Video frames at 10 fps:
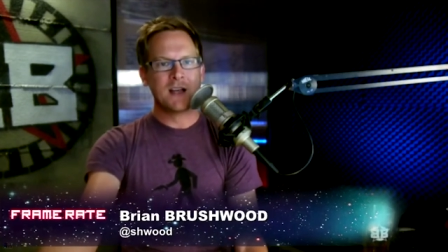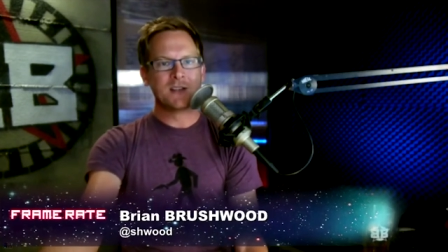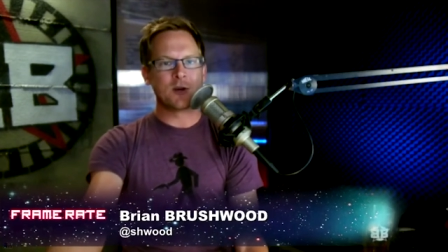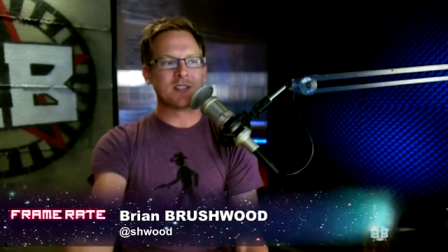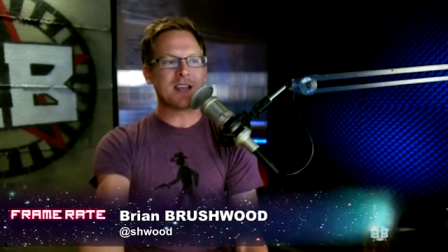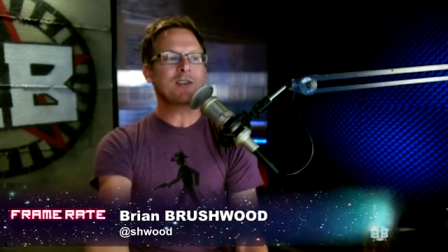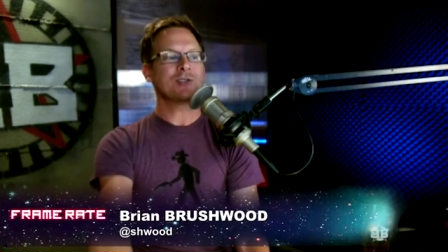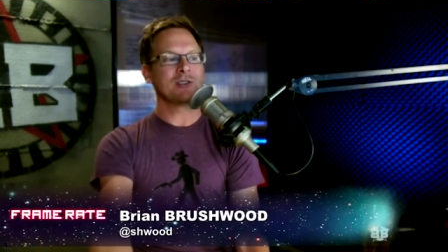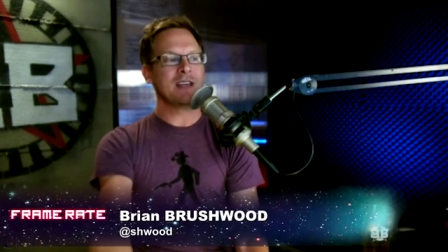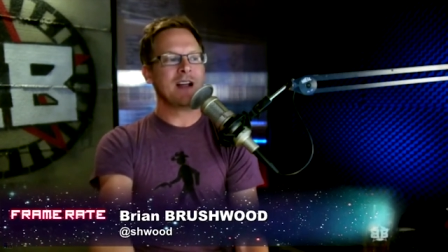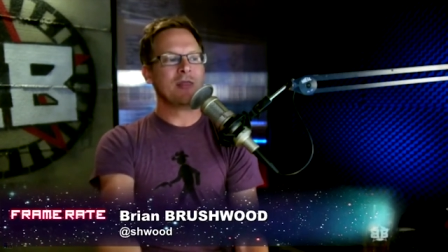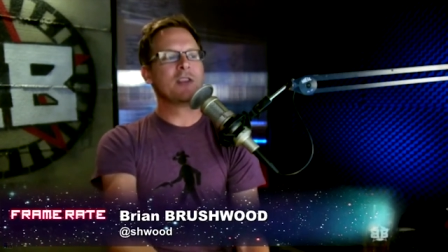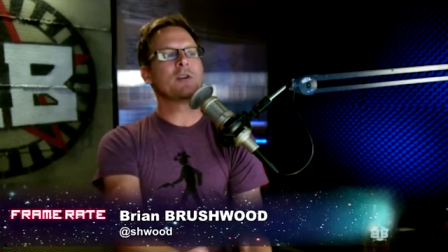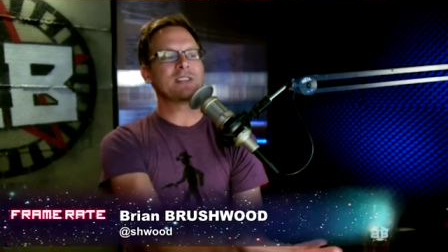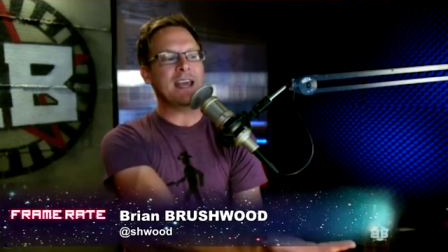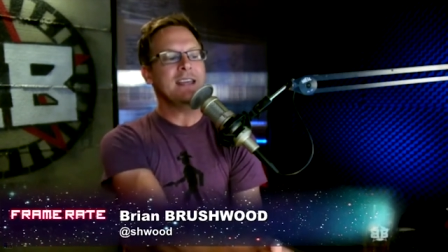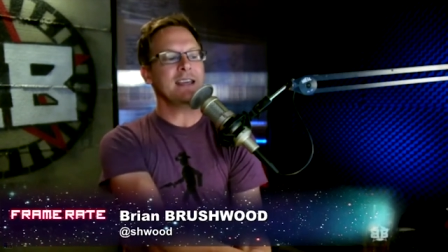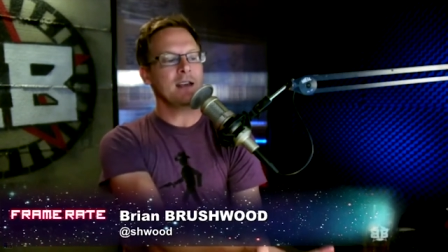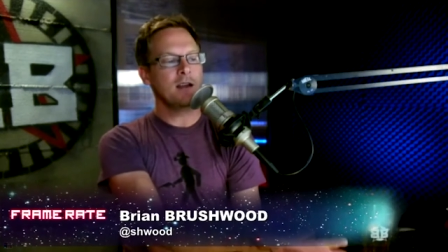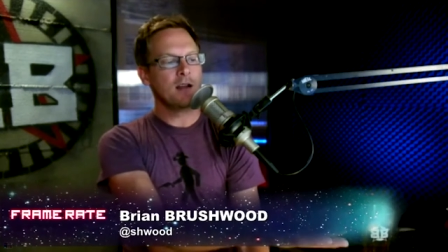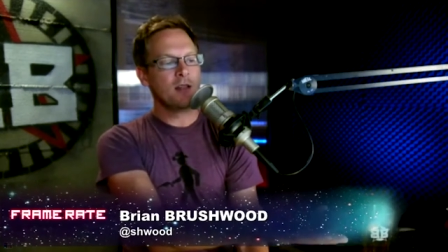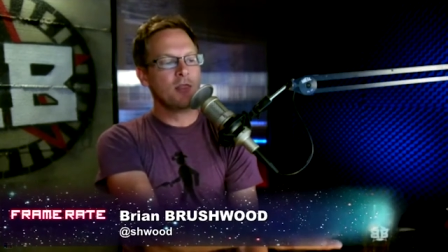So essentially, they're taking